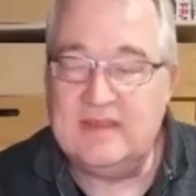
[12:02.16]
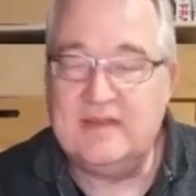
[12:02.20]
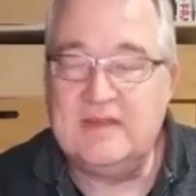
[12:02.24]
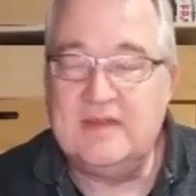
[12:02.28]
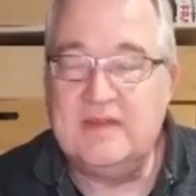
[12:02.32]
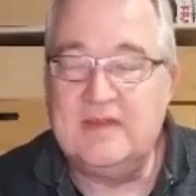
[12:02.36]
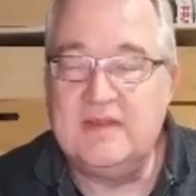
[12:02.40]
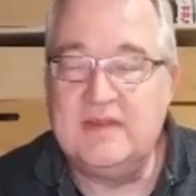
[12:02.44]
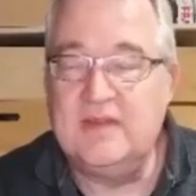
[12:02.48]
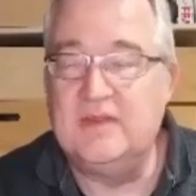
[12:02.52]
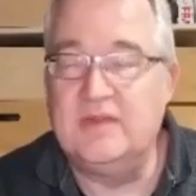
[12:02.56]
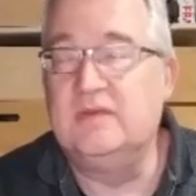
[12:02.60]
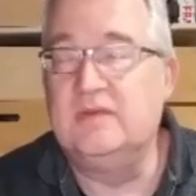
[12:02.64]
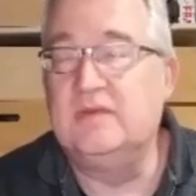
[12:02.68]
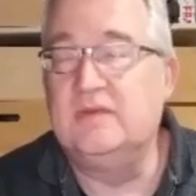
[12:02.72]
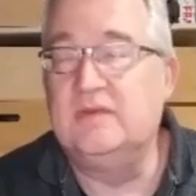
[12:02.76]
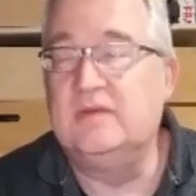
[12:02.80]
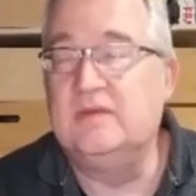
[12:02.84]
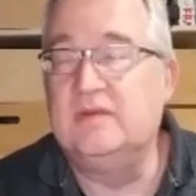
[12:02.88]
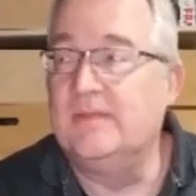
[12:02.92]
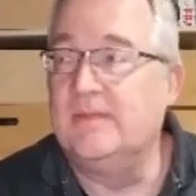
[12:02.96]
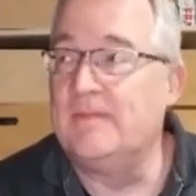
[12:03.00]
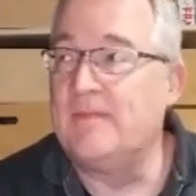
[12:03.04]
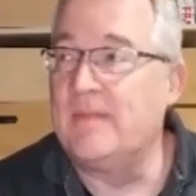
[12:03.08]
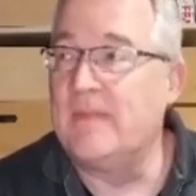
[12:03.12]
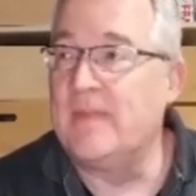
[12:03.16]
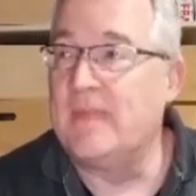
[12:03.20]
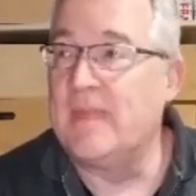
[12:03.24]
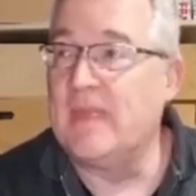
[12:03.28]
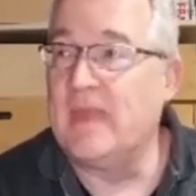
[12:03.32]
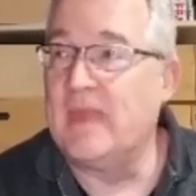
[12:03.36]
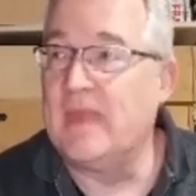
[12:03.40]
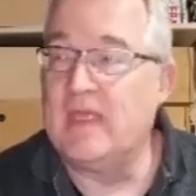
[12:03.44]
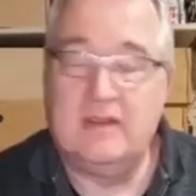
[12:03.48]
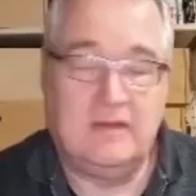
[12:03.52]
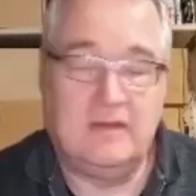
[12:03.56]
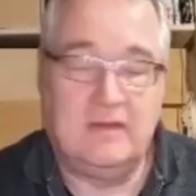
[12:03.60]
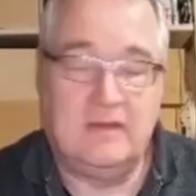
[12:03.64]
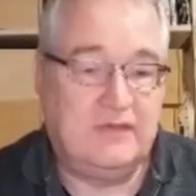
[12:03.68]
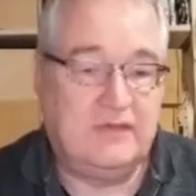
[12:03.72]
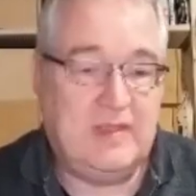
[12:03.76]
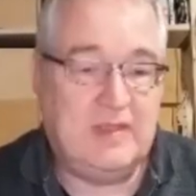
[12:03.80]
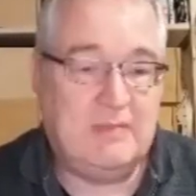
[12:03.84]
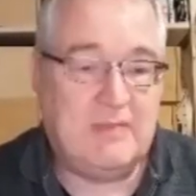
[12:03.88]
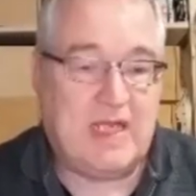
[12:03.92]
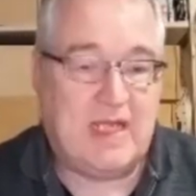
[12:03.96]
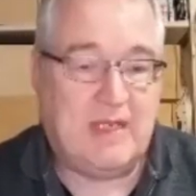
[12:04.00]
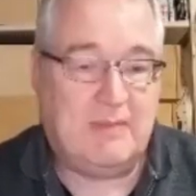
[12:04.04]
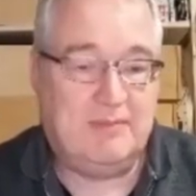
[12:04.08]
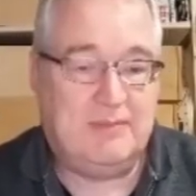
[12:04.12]
to
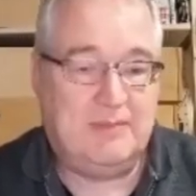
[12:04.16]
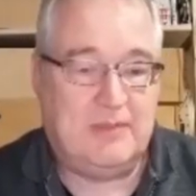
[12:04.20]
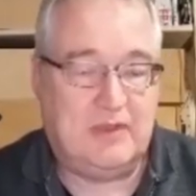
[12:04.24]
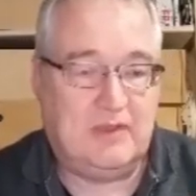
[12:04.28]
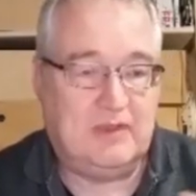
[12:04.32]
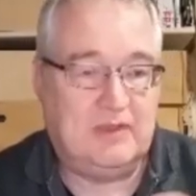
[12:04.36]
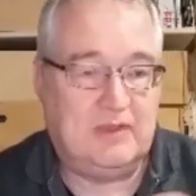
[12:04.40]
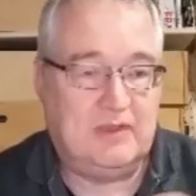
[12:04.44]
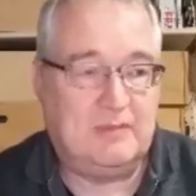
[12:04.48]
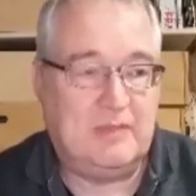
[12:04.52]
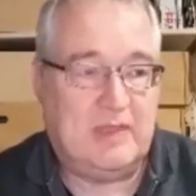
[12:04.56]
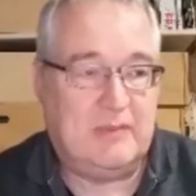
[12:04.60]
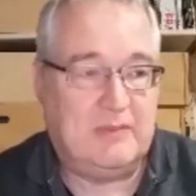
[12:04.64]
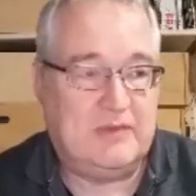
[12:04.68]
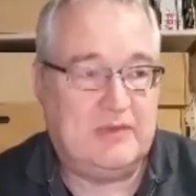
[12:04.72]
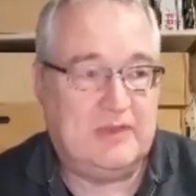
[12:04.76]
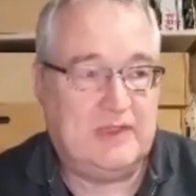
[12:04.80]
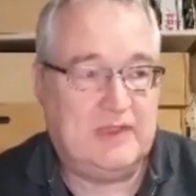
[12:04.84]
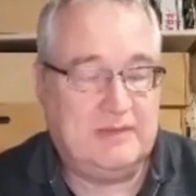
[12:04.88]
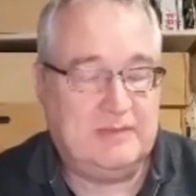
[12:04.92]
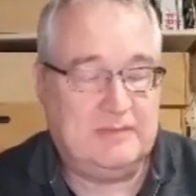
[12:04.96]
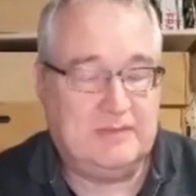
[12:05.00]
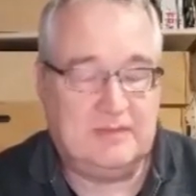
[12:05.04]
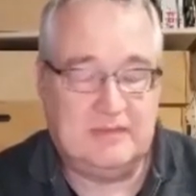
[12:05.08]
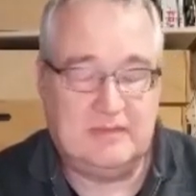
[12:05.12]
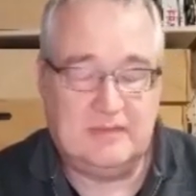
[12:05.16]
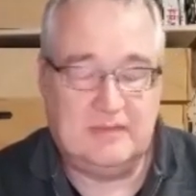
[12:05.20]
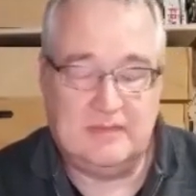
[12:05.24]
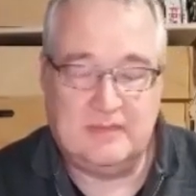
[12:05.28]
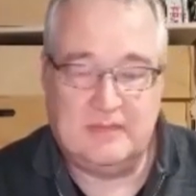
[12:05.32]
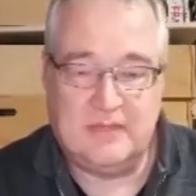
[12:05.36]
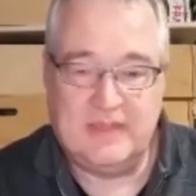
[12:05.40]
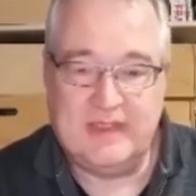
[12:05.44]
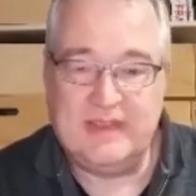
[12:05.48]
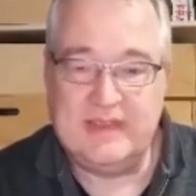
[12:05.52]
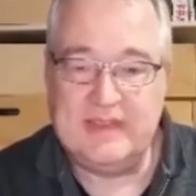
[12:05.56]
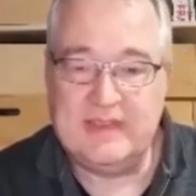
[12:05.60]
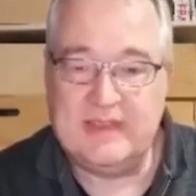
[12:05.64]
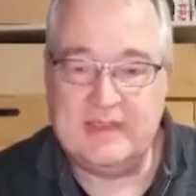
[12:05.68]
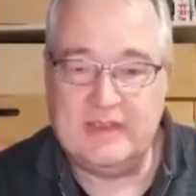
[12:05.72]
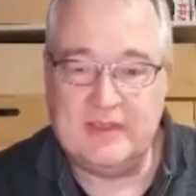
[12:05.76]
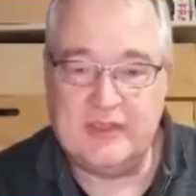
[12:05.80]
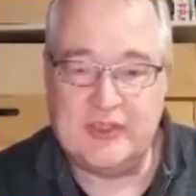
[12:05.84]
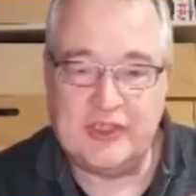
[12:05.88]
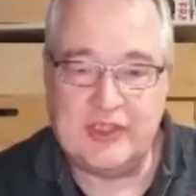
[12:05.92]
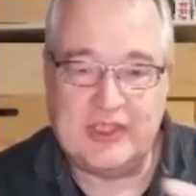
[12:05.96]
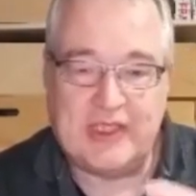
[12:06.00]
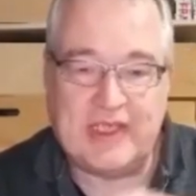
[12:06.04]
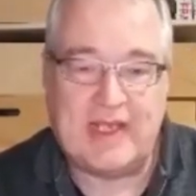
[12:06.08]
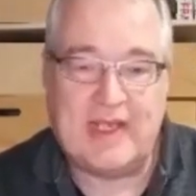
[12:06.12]
remap all the memory, but it can
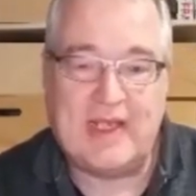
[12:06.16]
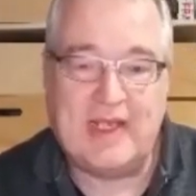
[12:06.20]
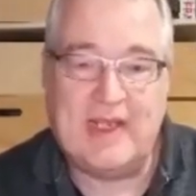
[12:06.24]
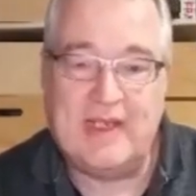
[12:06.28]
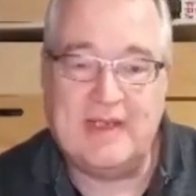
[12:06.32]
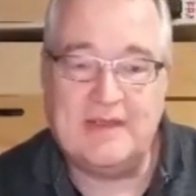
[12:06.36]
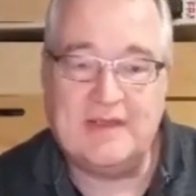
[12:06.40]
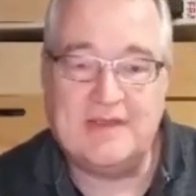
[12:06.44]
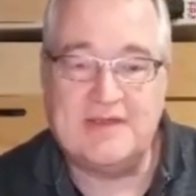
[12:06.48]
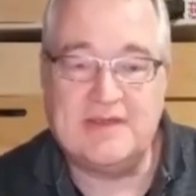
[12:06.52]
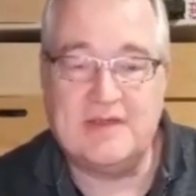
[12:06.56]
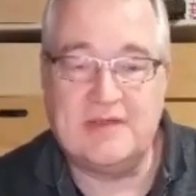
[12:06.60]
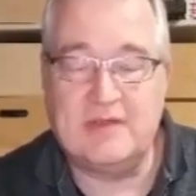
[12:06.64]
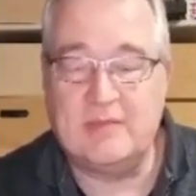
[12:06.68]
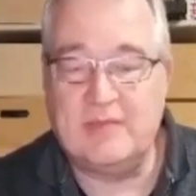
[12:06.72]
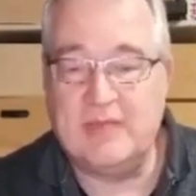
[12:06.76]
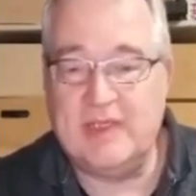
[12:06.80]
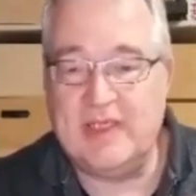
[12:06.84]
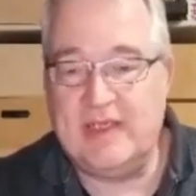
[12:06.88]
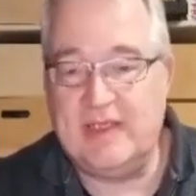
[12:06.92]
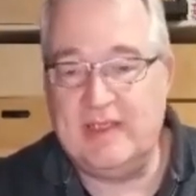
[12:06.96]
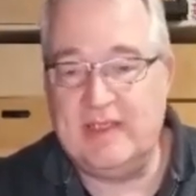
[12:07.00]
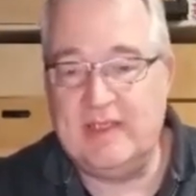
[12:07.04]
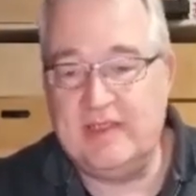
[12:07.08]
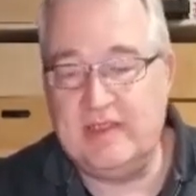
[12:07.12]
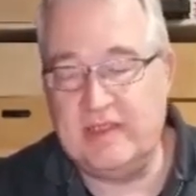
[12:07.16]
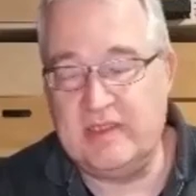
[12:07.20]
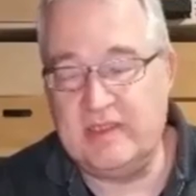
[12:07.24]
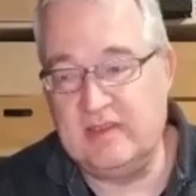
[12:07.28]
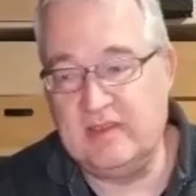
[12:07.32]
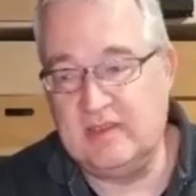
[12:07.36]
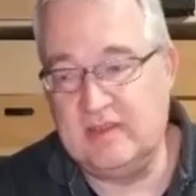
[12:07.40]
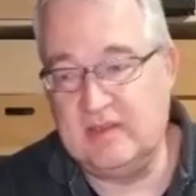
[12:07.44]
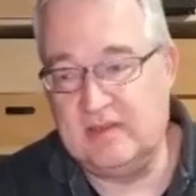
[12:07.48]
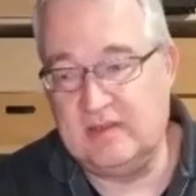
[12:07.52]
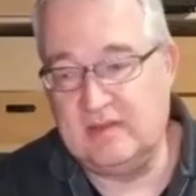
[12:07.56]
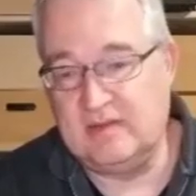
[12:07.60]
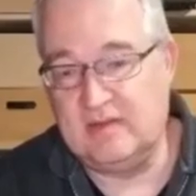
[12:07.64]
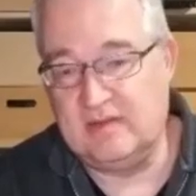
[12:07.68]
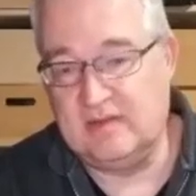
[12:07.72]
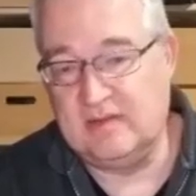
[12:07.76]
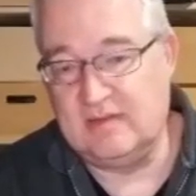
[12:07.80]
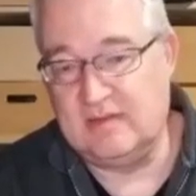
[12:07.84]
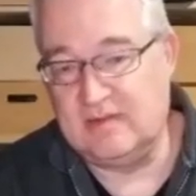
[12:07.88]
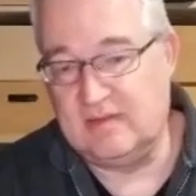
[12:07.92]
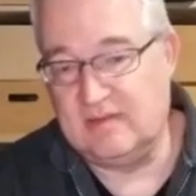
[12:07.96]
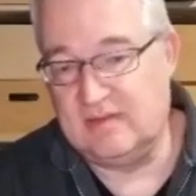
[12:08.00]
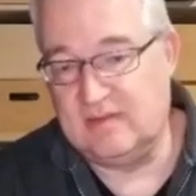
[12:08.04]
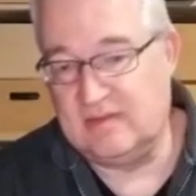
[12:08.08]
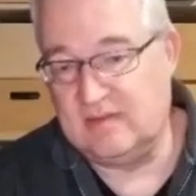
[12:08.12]
share zero page
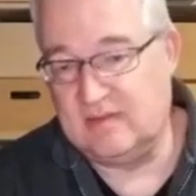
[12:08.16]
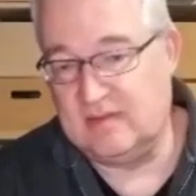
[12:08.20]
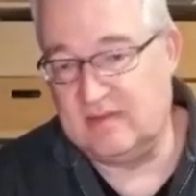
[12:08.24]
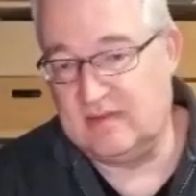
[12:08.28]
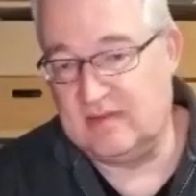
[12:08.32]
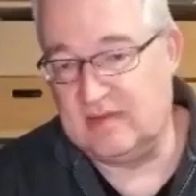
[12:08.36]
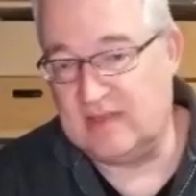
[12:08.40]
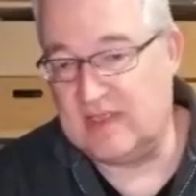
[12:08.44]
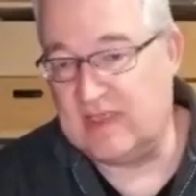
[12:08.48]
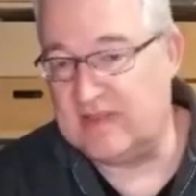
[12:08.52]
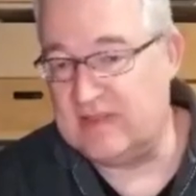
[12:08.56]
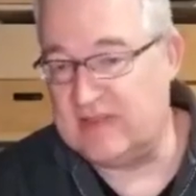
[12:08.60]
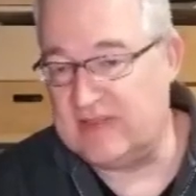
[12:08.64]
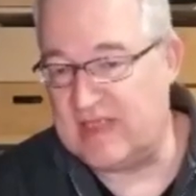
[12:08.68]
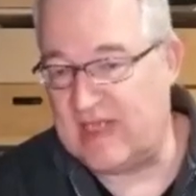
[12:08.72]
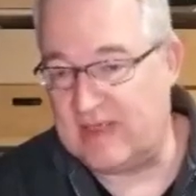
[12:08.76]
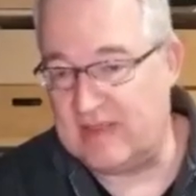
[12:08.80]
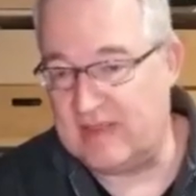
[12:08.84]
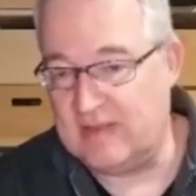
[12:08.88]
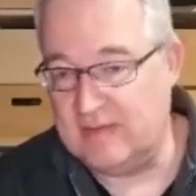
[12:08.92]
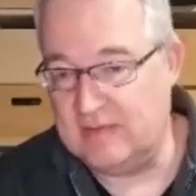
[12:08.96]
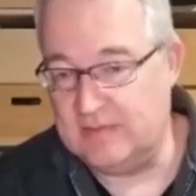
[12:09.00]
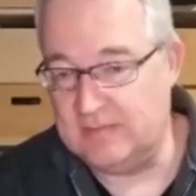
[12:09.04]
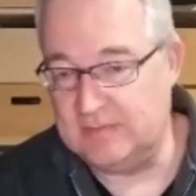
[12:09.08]
and stack.